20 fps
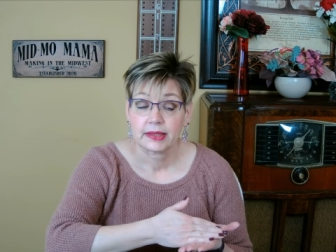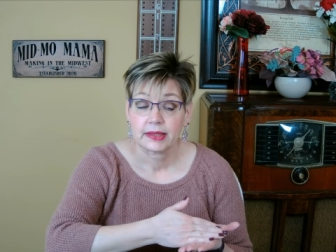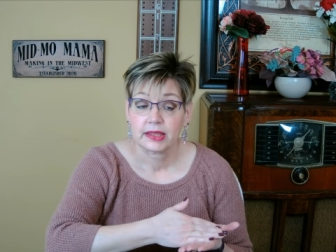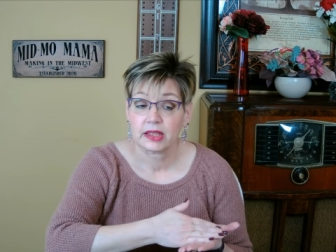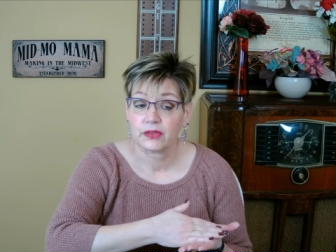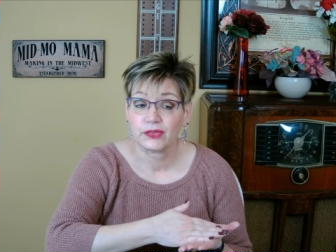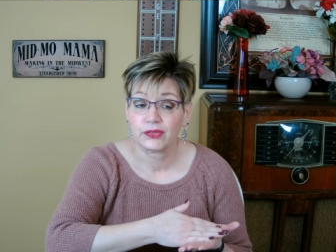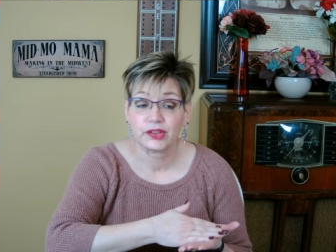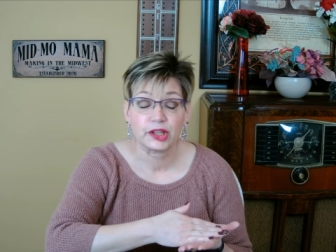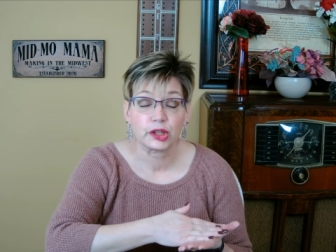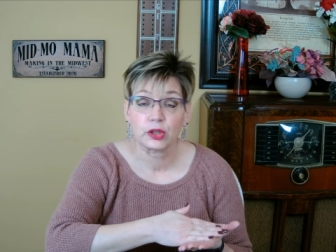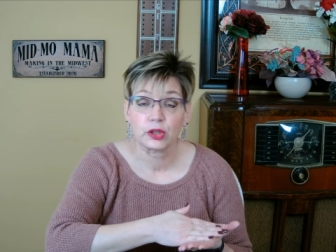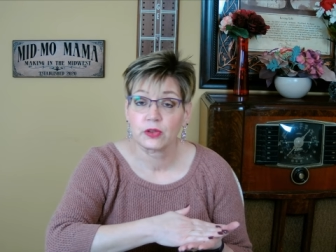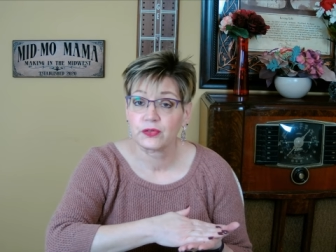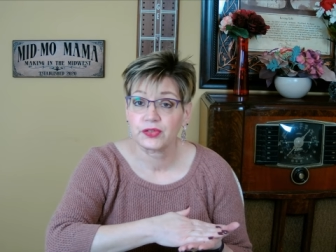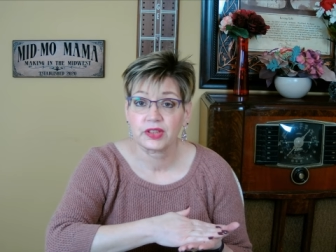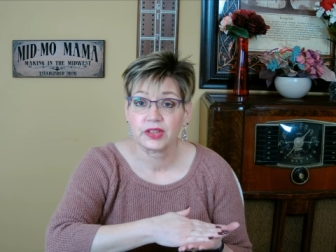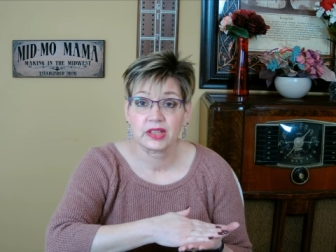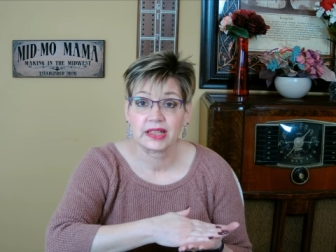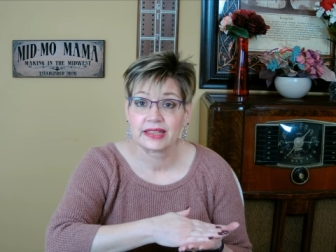If you
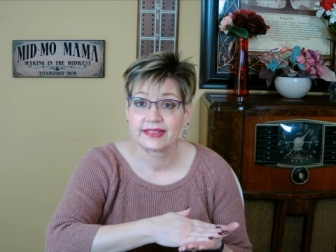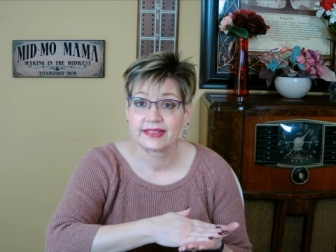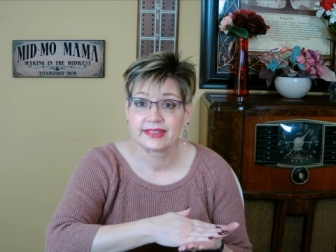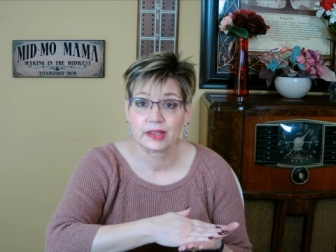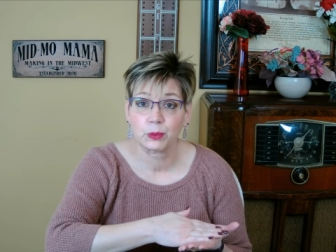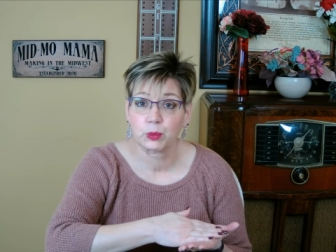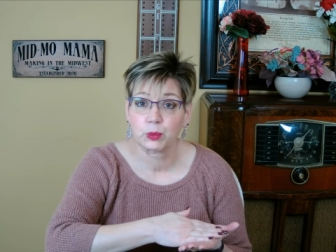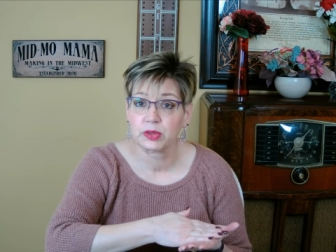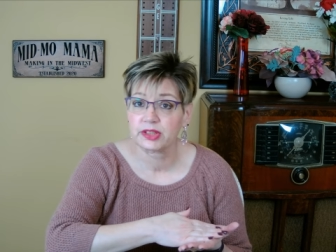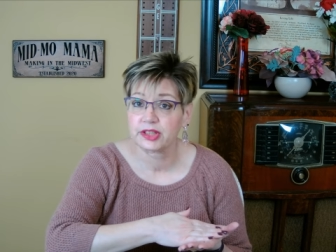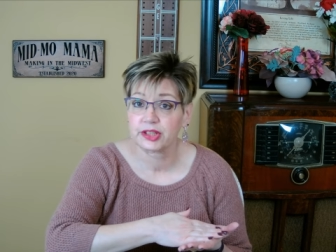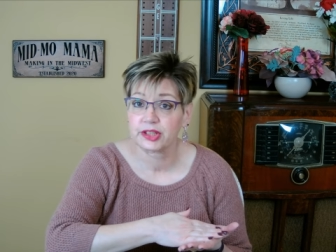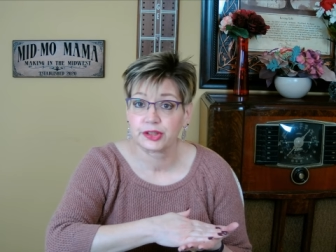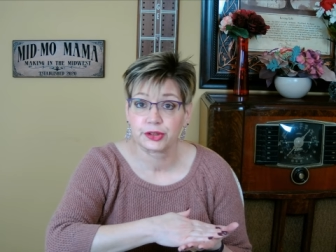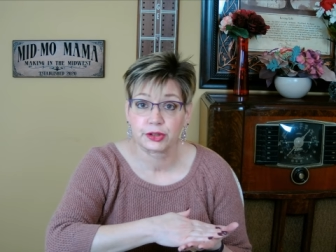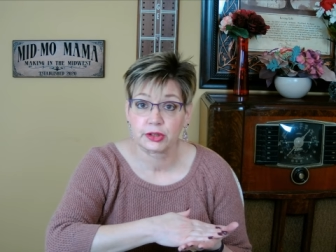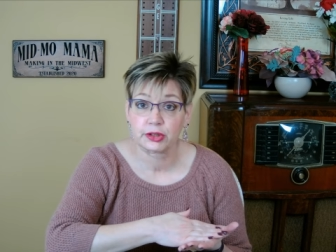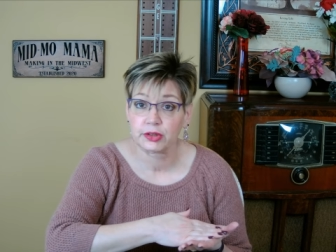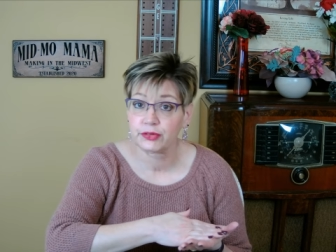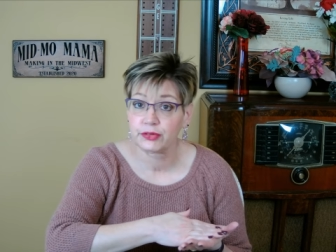don't feel like someone
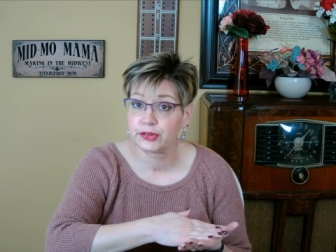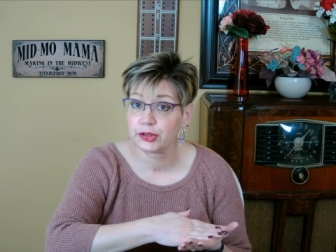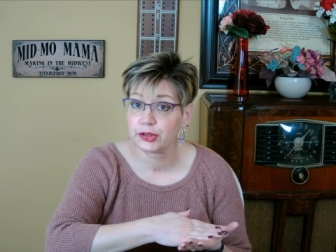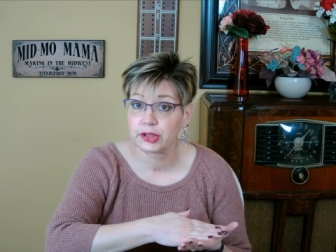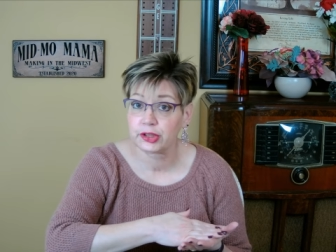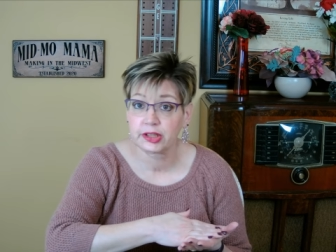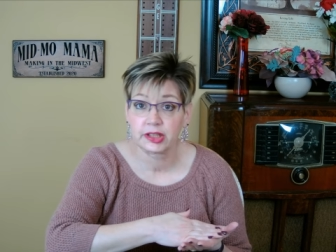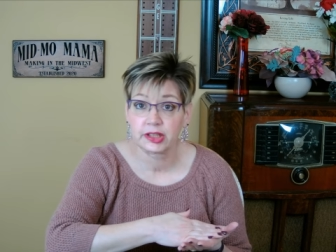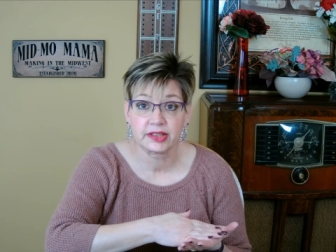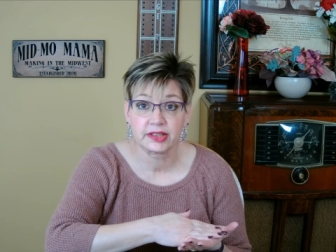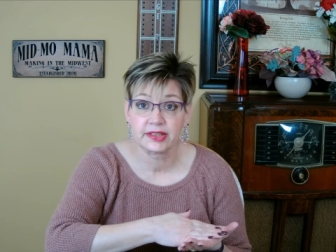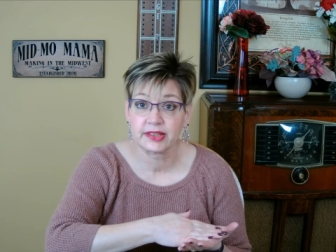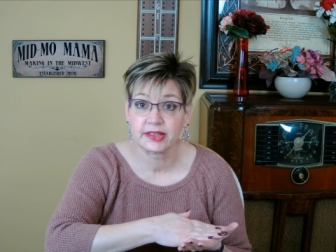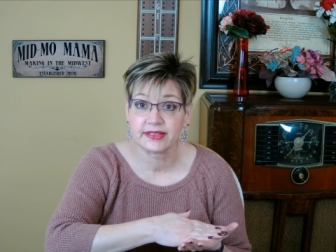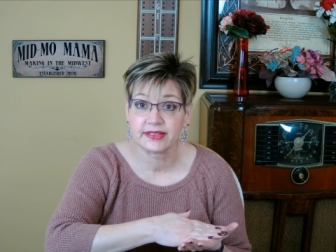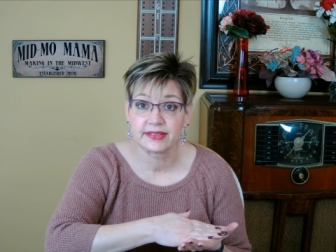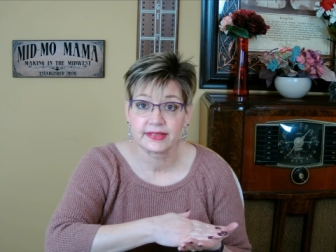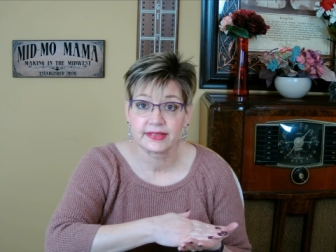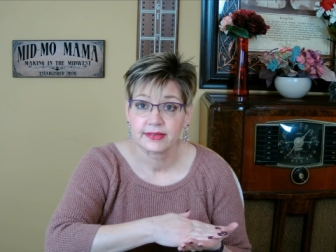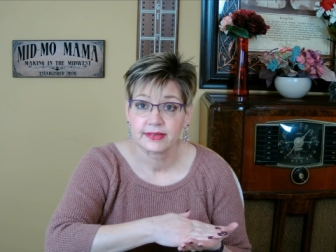deserves your
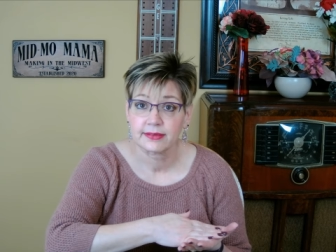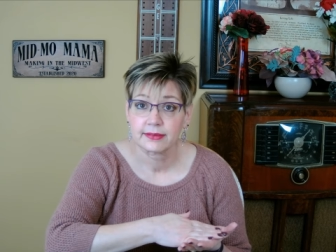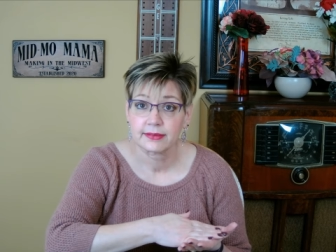goodness,